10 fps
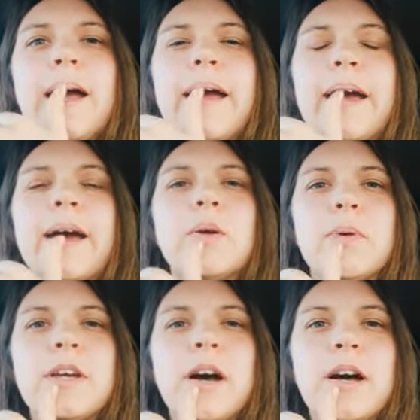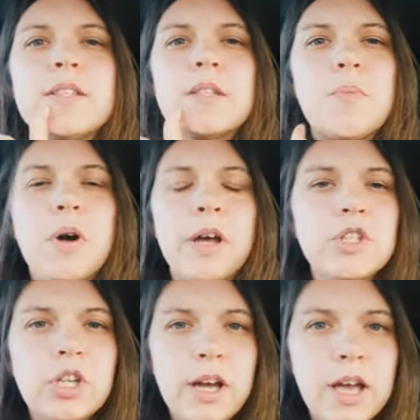And we got some wild
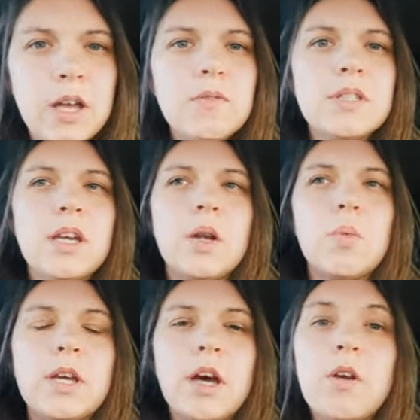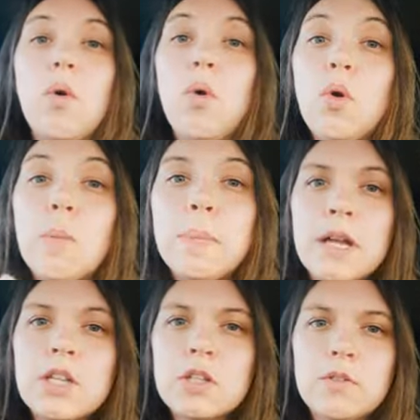chives, and we got a whole
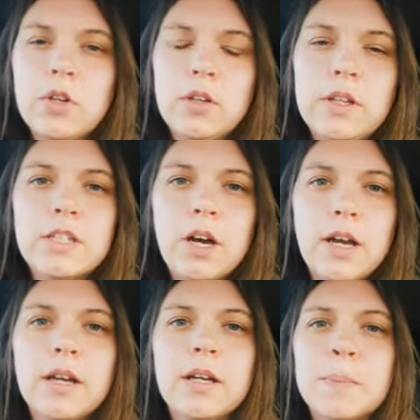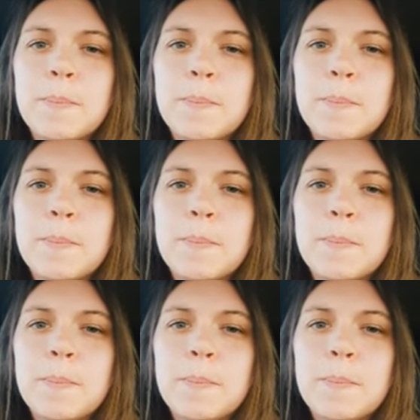bunch of curly dock.